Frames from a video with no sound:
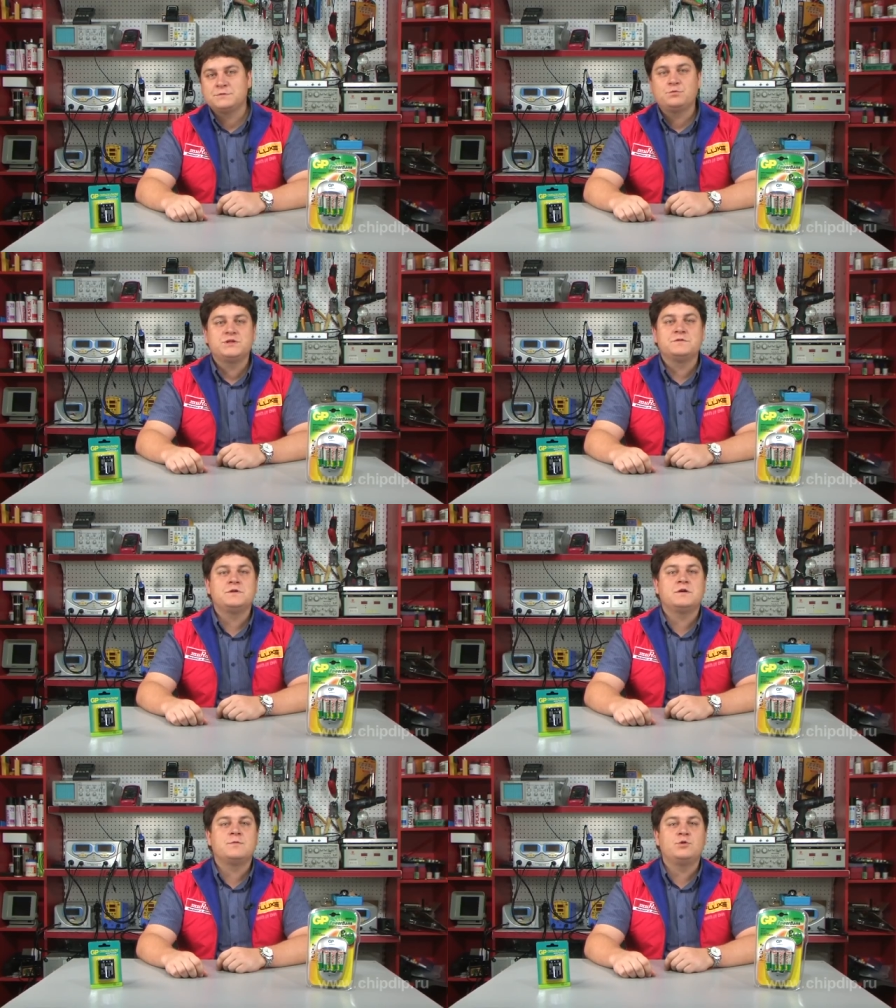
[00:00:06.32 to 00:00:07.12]
When
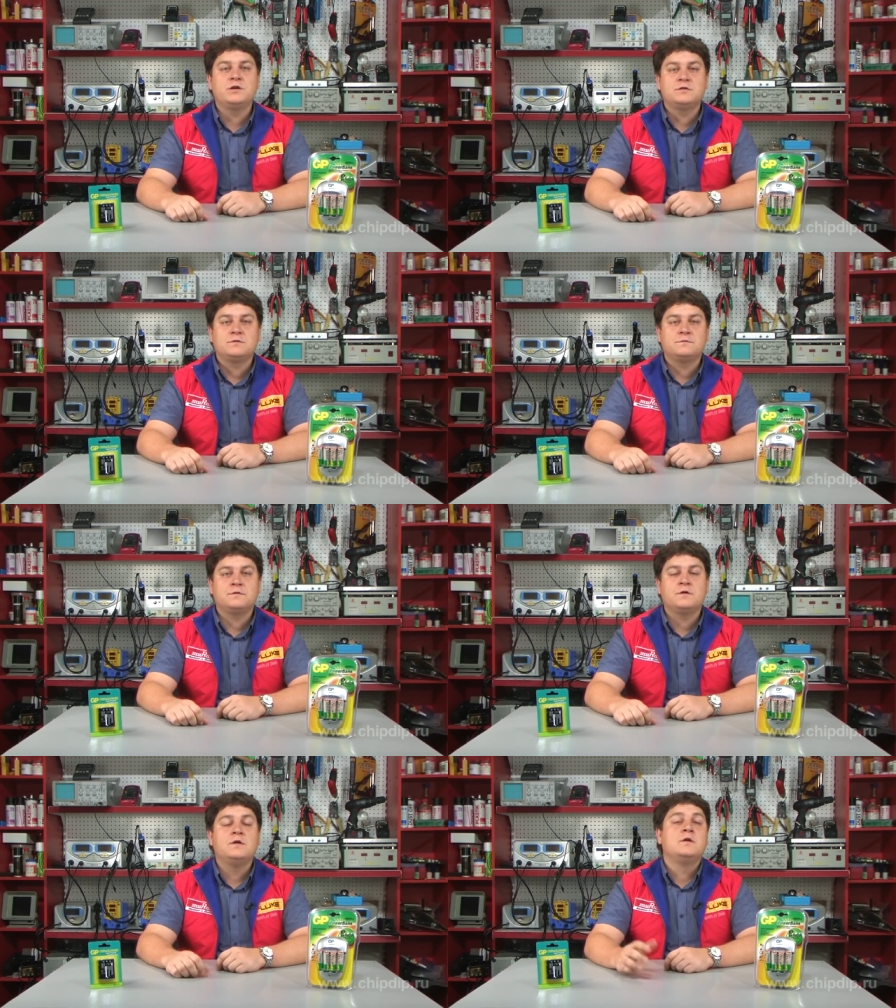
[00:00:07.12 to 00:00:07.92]
batteries are used
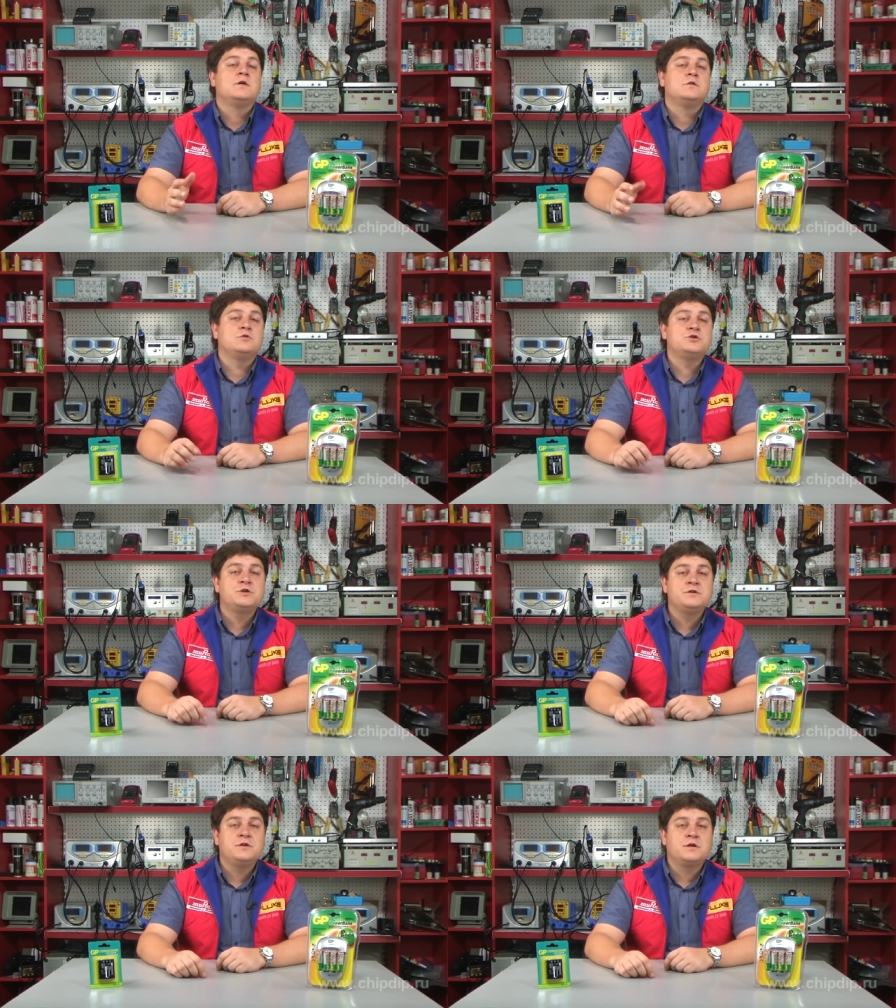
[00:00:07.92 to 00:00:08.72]
incorrectly,
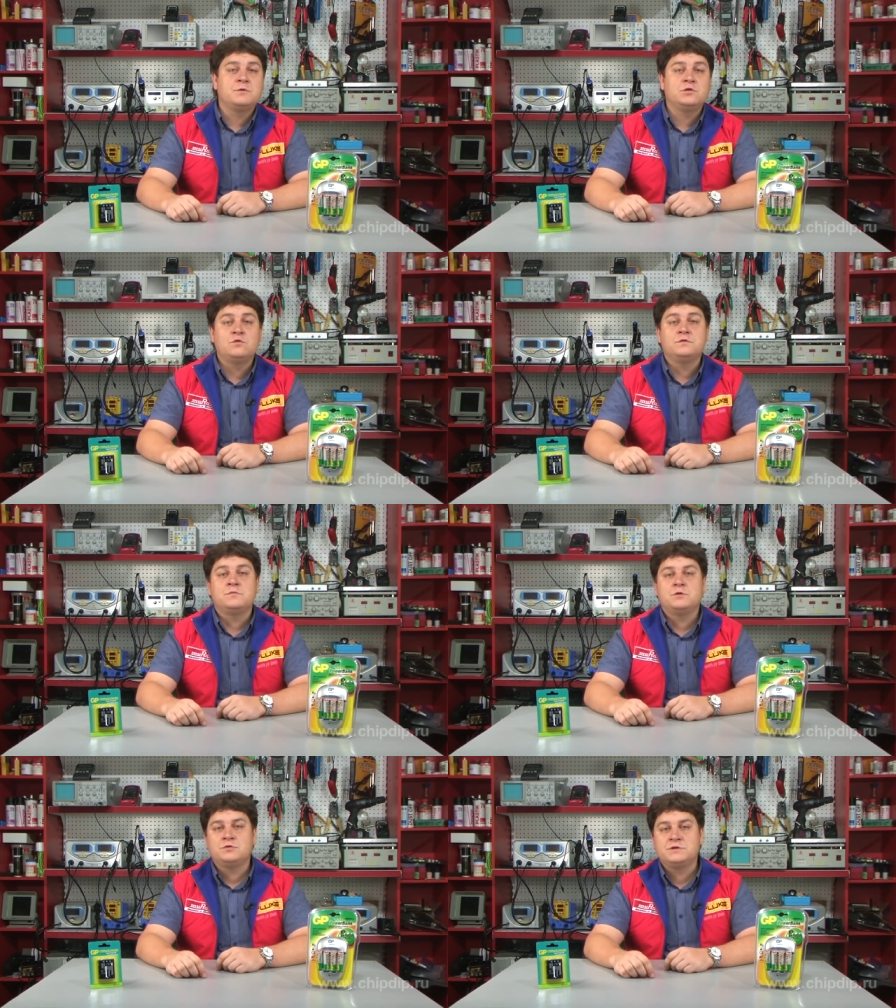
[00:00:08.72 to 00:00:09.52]
when recommended
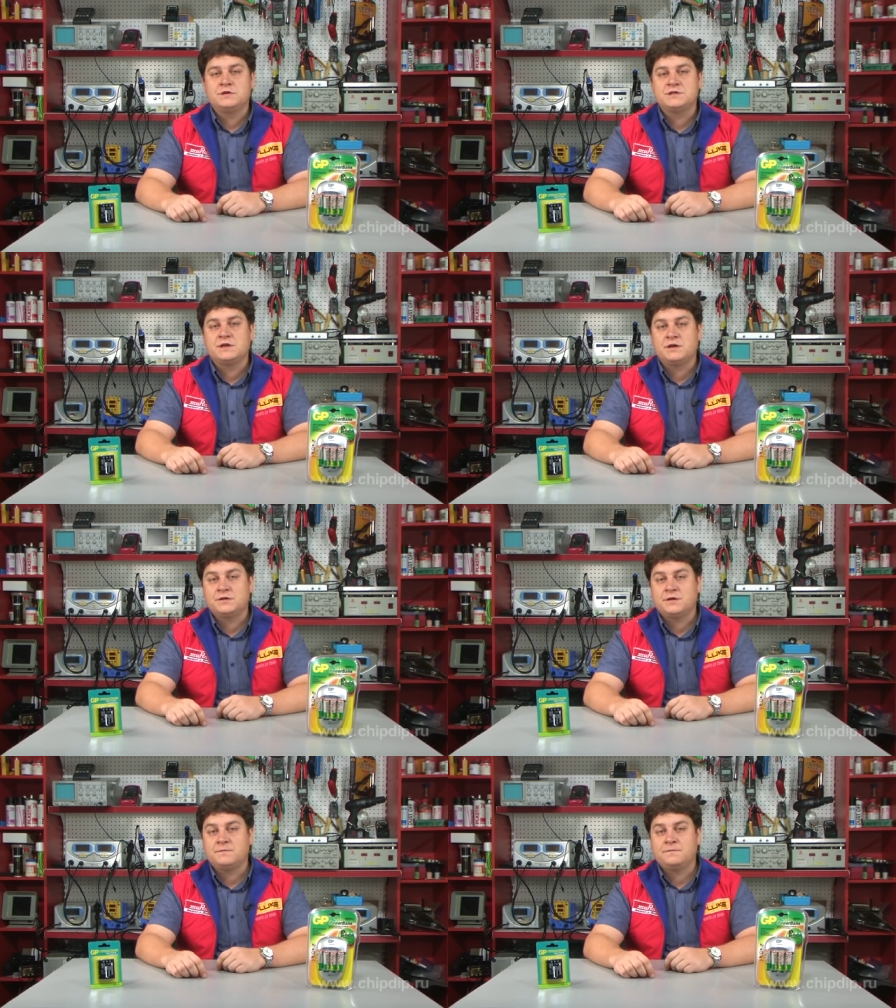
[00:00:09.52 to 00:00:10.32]
charging method
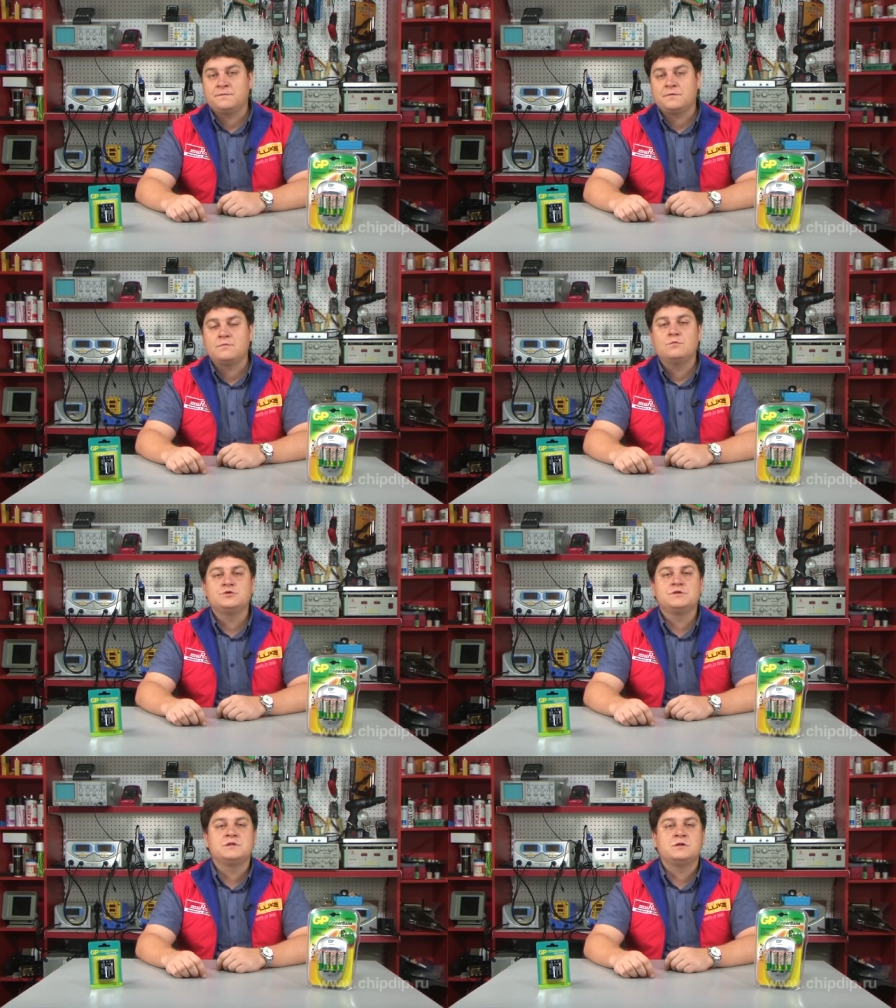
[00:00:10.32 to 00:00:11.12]
is ignored,
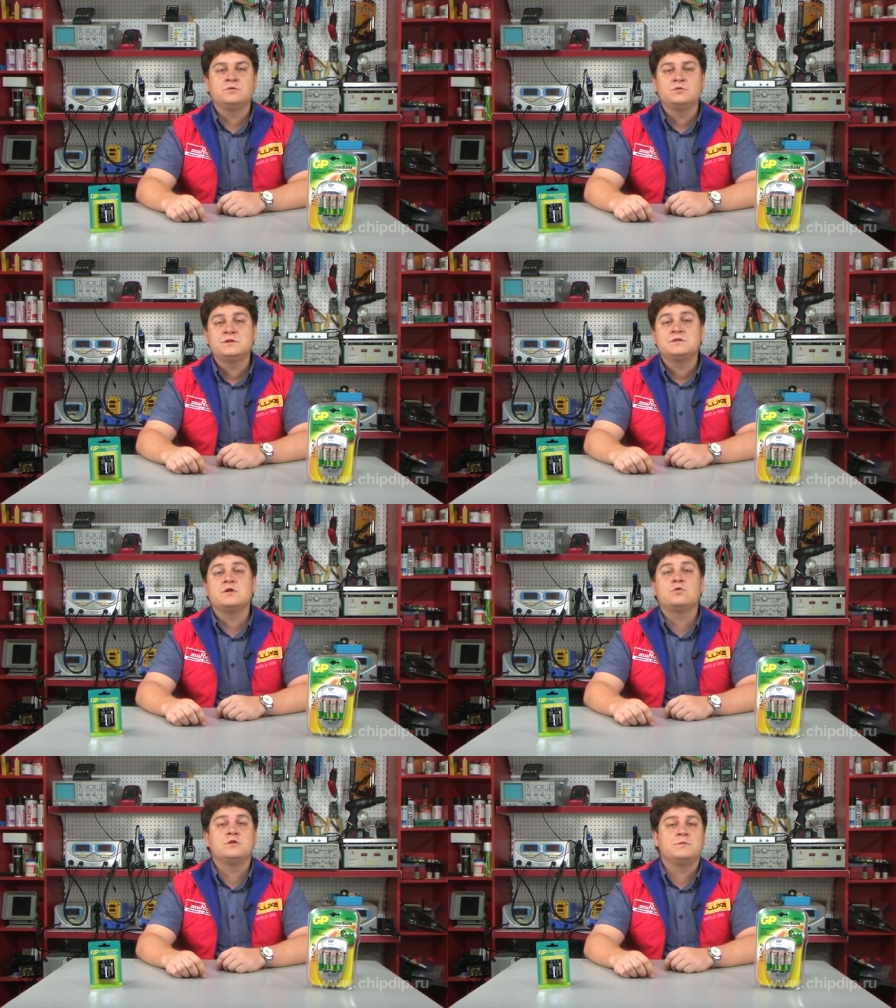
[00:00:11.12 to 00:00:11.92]
you may
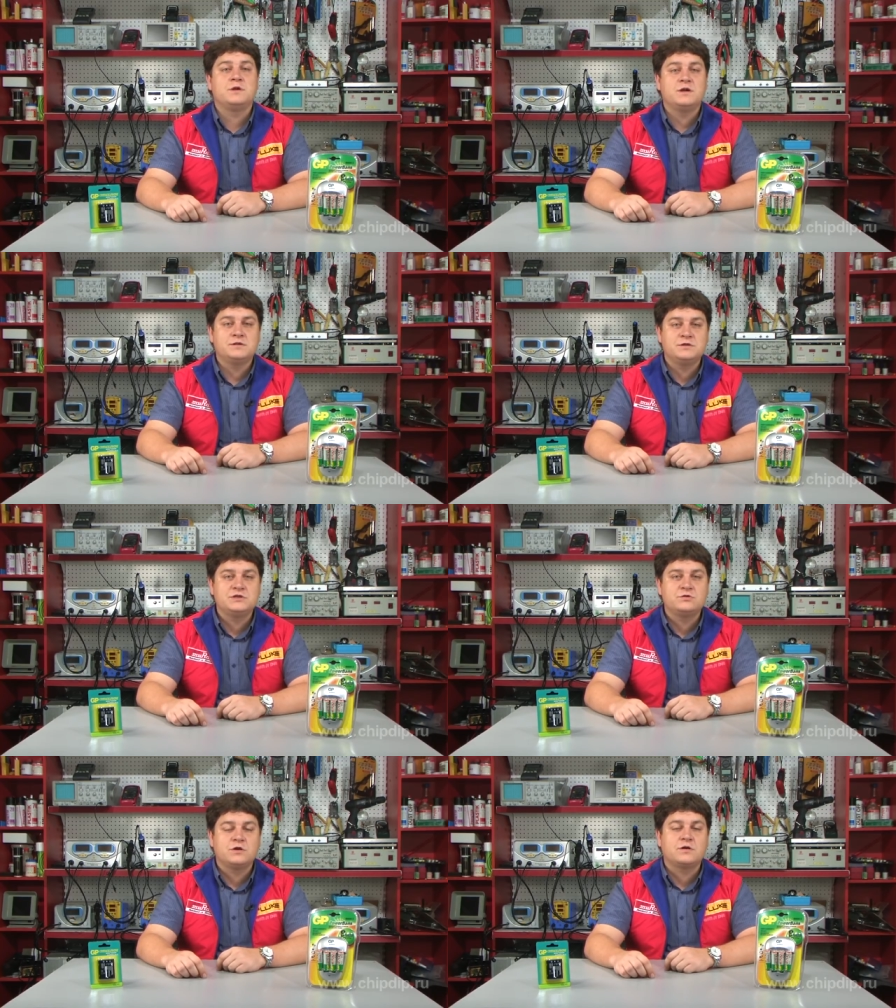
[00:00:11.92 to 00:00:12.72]
encounter such a
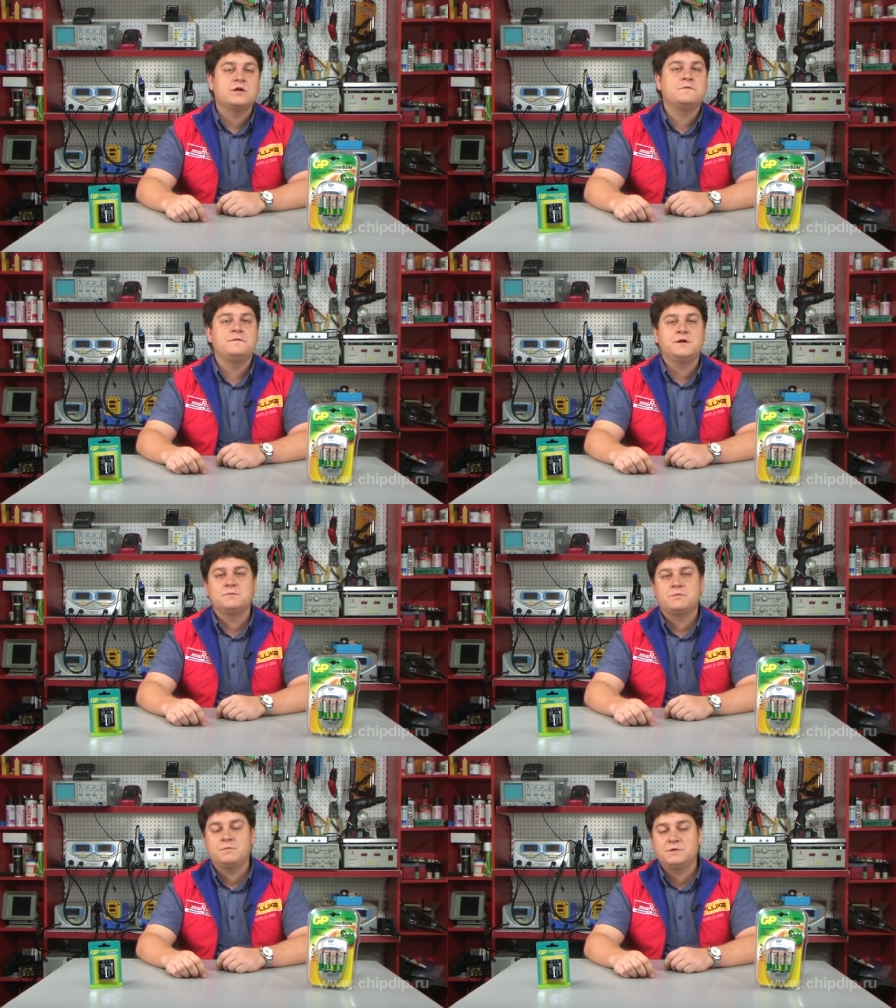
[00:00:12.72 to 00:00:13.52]
problem as the
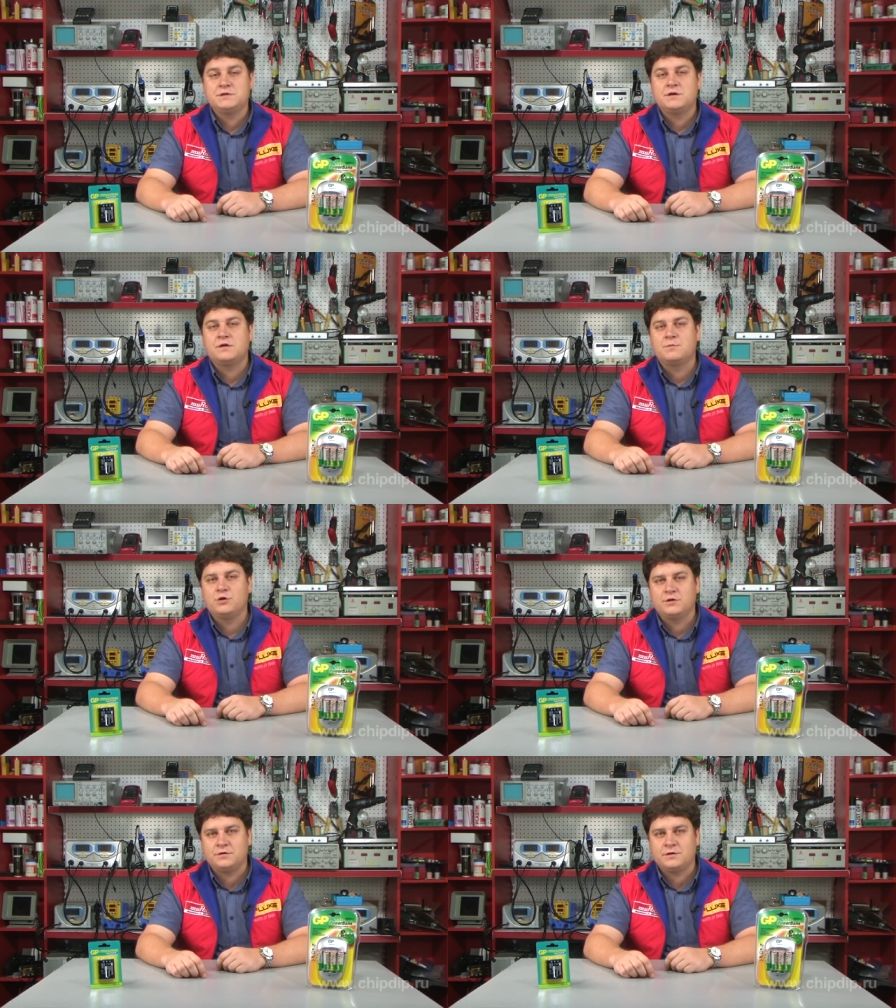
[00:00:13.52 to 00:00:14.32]
memory effect of the
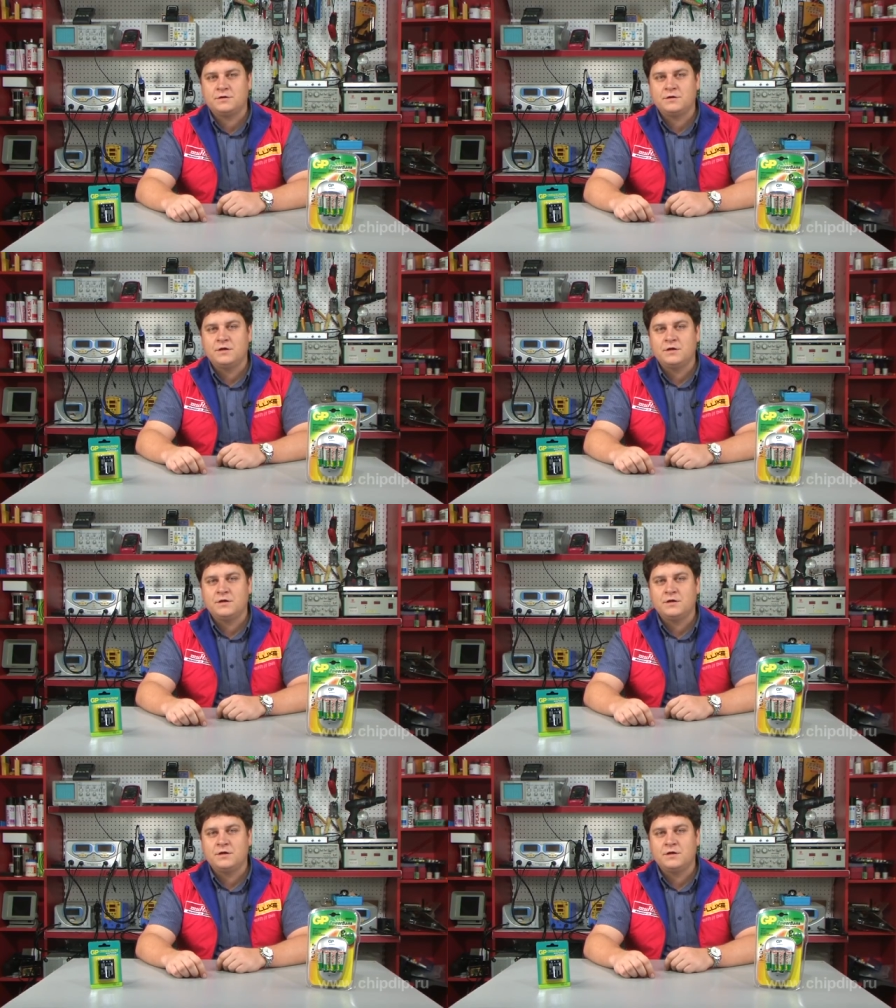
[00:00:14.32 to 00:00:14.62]
battery.